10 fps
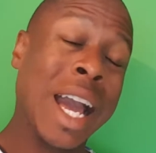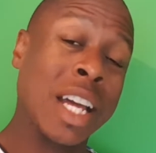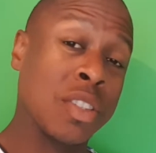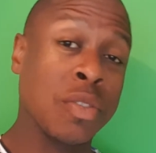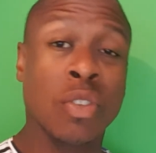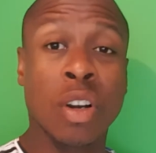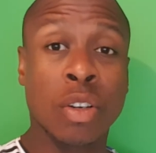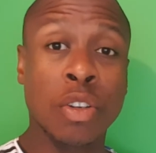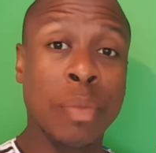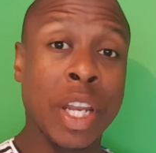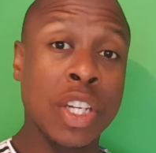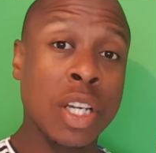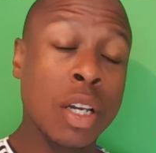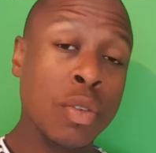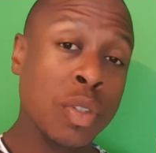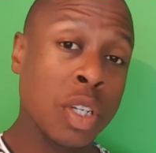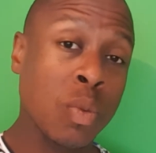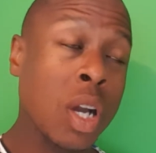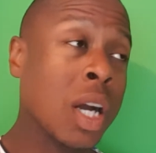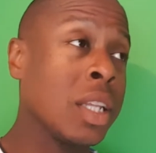and you've got a good manager who's going to
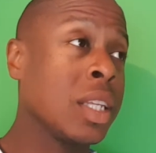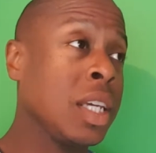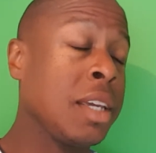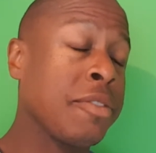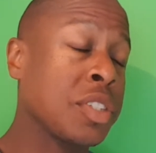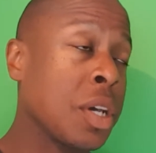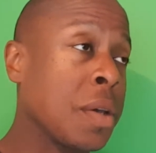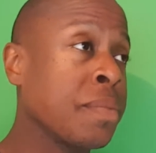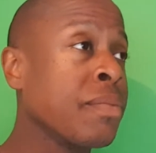work underneath. So,